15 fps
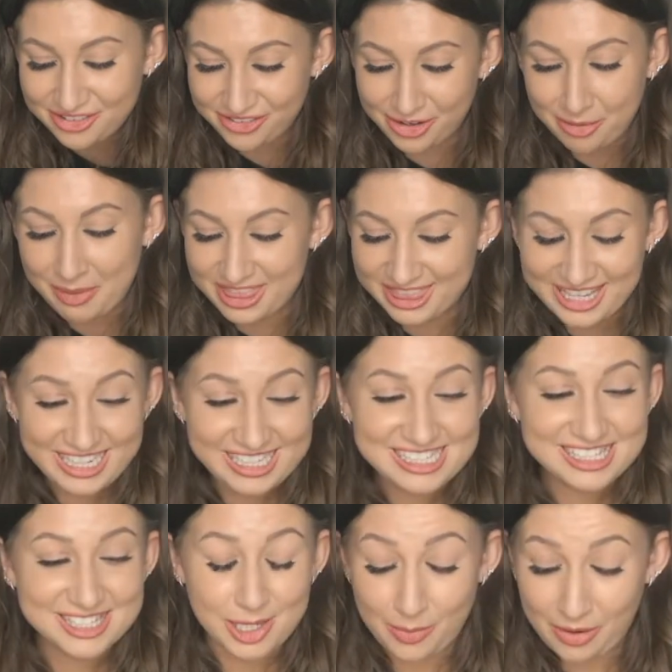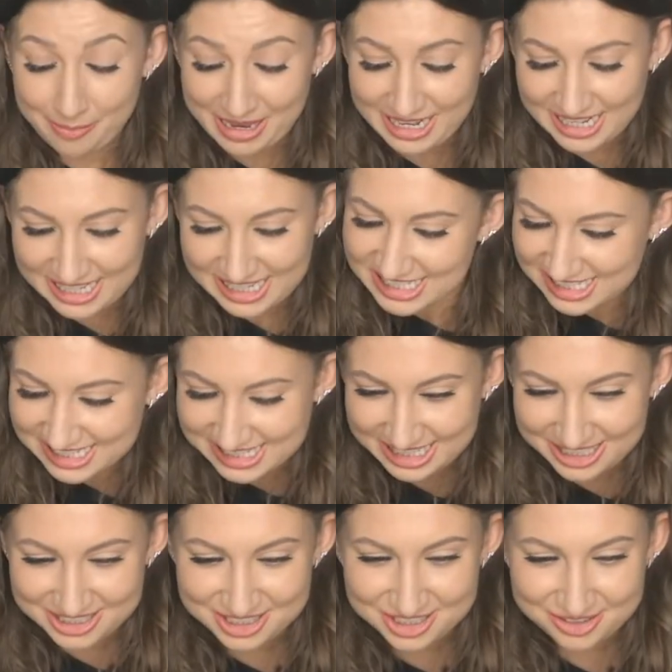from these so I mean let's
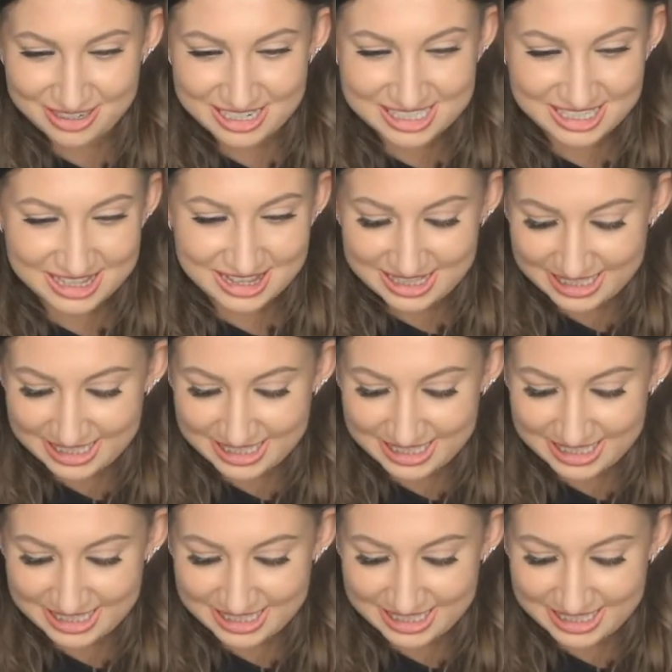continue to scratch